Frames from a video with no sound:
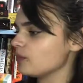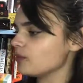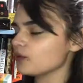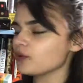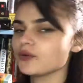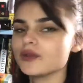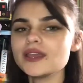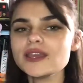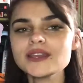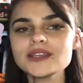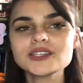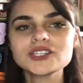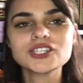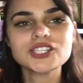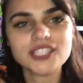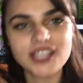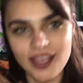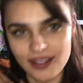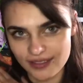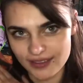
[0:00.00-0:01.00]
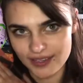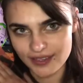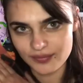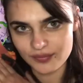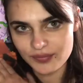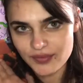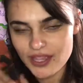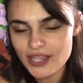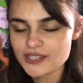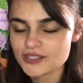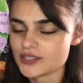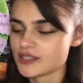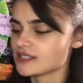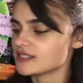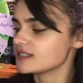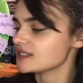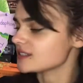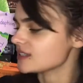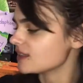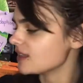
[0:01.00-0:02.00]
Mary Shelley. So
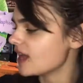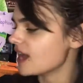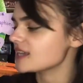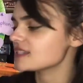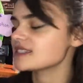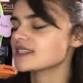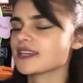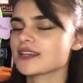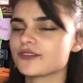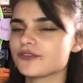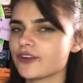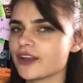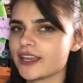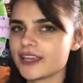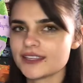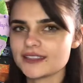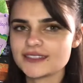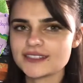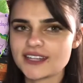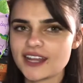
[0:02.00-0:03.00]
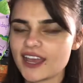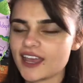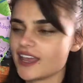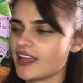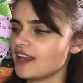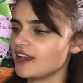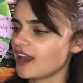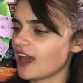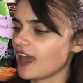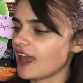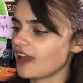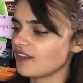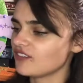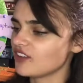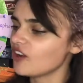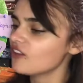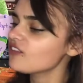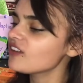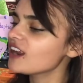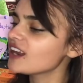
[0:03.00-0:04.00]
this is a classic Frankenstein. I have
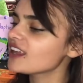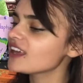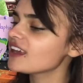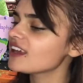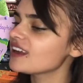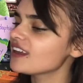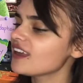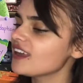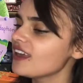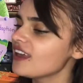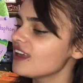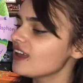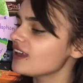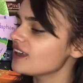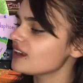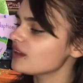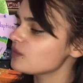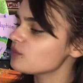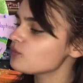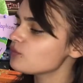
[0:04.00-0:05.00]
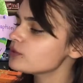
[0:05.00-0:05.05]
not read it, and I'm